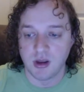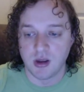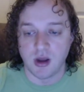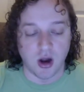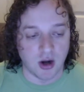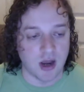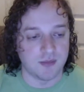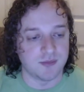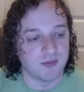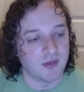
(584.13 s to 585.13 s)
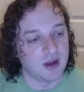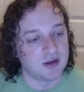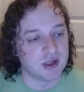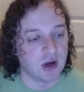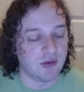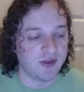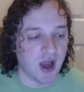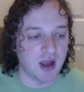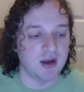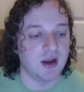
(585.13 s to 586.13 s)
Alright, so we've
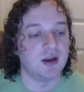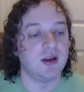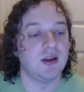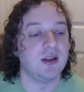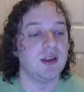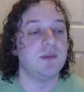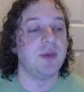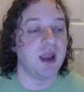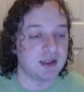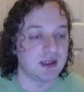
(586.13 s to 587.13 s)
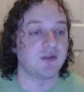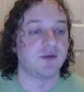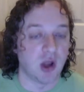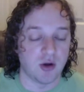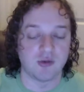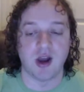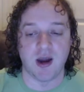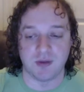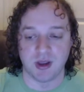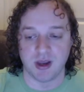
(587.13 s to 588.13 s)
done the basic flow of
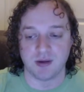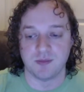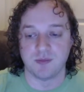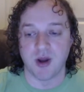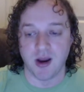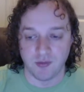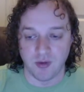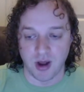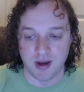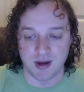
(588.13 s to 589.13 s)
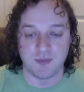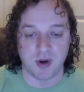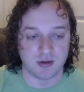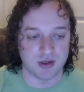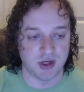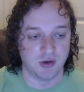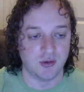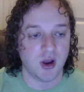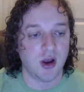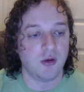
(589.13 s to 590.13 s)
grappling, part 1 and part 2.
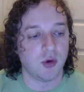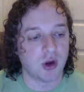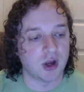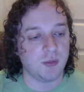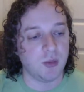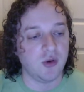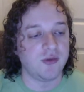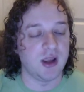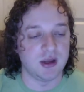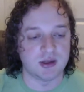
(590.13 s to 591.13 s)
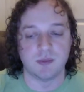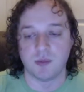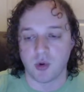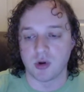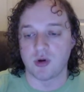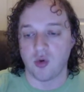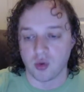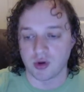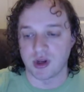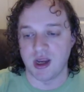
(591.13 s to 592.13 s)
We're going to move into more
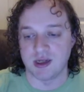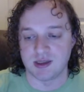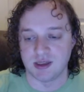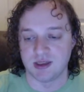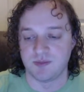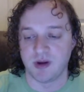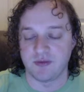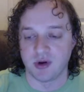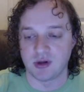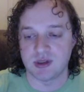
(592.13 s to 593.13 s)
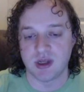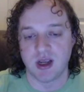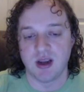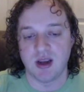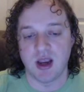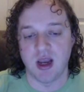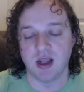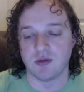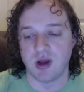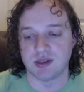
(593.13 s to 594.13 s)
corner cases, but first, any
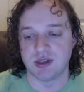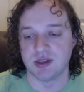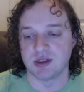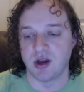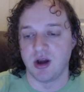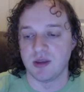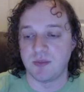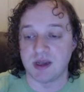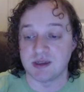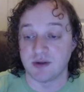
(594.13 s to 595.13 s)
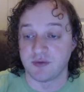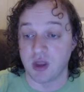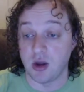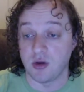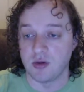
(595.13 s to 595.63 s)
questions on the basic flow?